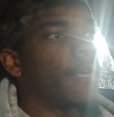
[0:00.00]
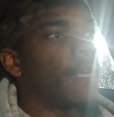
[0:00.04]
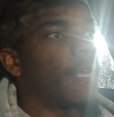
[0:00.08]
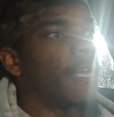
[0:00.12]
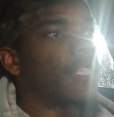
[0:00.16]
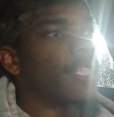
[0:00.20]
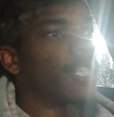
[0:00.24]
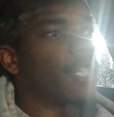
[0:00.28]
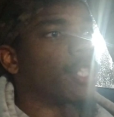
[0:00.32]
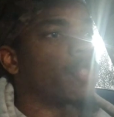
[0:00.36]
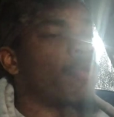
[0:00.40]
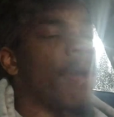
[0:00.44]

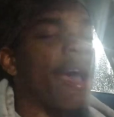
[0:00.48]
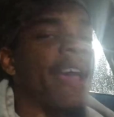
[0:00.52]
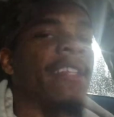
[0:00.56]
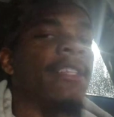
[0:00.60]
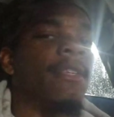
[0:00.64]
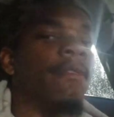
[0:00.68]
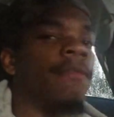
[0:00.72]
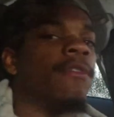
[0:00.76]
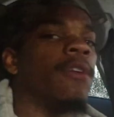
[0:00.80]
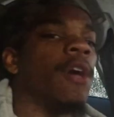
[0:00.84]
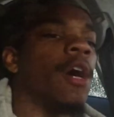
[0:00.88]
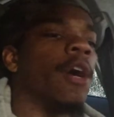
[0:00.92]
is
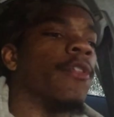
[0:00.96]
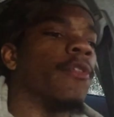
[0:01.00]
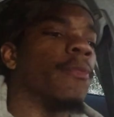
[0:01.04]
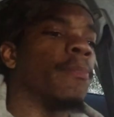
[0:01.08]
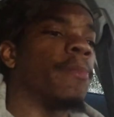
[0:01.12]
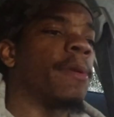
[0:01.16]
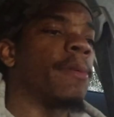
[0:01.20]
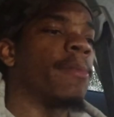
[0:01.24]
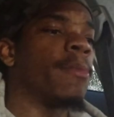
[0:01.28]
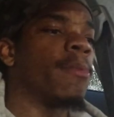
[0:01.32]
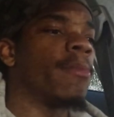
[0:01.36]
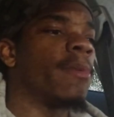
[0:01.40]
attractive to other
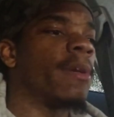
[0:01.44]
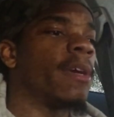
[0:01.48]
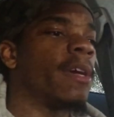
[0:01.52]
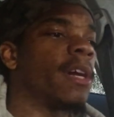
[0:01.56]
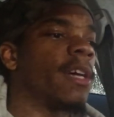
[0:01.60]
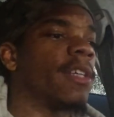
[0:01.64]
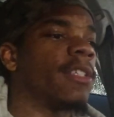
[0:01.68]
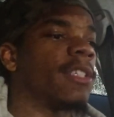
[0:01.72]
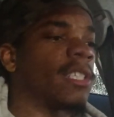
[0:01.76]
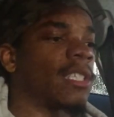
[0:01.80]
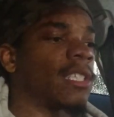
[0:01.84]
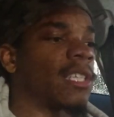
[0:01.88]
people
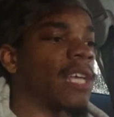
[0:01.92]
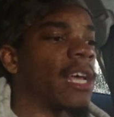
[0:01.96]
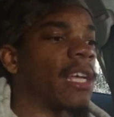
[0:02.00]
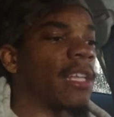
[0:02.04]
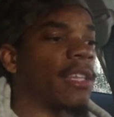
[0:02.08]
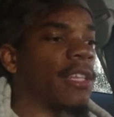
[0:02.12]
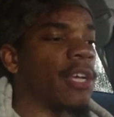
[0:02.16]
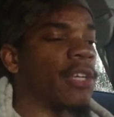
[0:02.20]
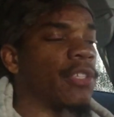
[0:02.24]
because it's like